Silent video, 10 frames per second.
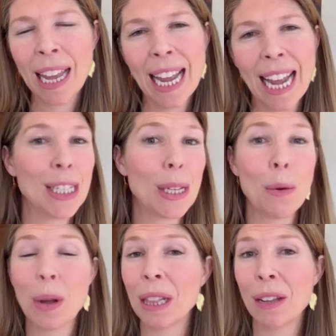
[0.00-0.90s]
And
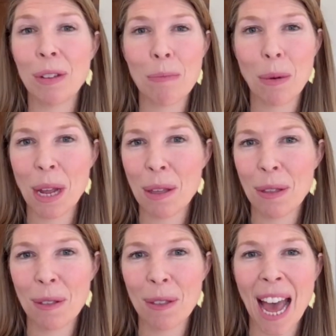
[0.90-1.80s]
so we live and
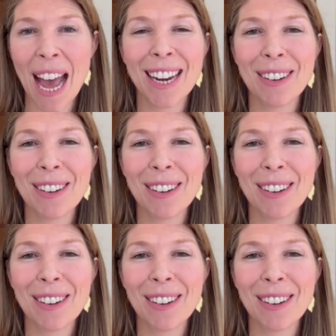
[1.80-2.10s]
breathe that